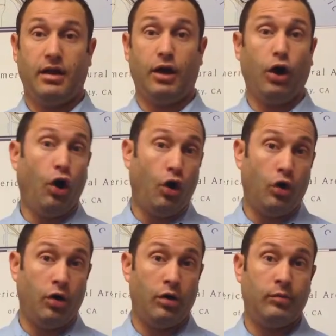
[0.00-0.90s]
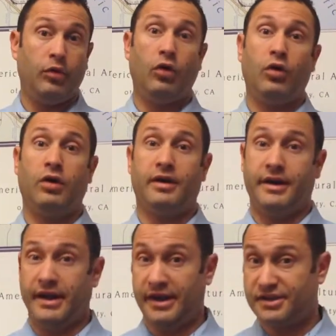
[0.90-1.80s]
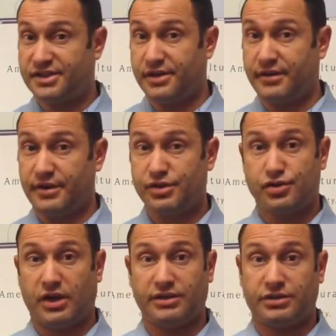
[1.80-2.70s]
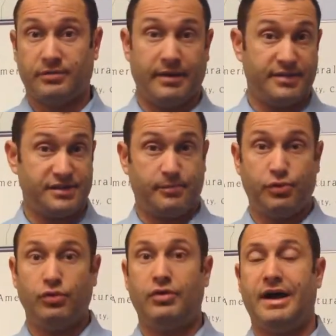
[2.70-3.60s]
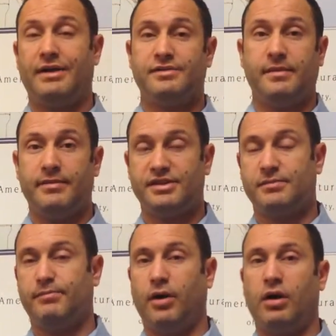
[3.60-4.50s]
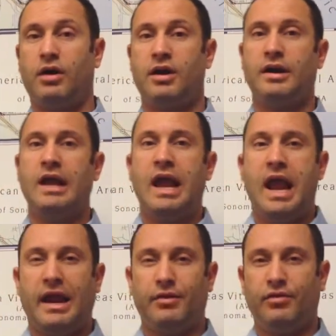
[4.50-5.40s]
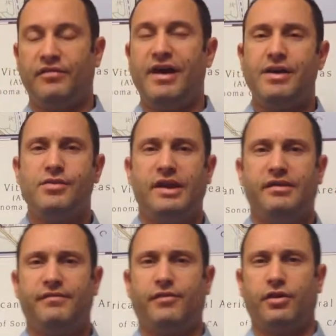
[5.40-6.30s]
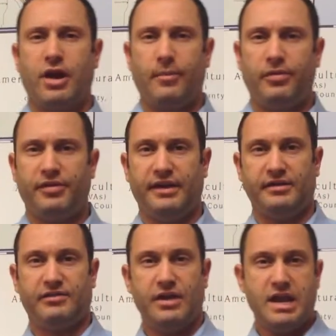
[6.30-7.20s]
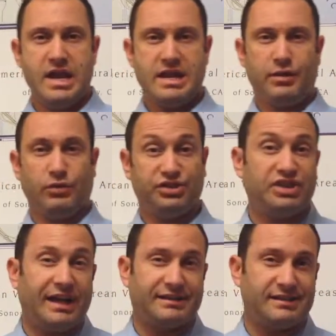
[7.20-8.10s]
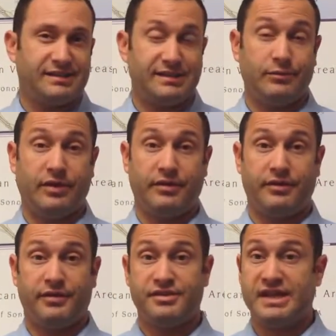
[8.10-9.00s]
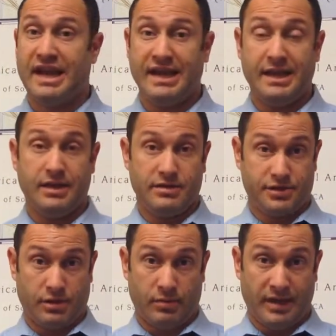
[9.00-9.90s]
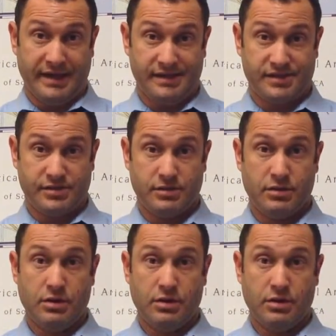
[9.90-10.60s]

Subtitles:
a home or an exterior structure, maybe it's a pool house, maybe it's a barn, and it will evaluate it for a couple things. It will check to see whether there's any termites,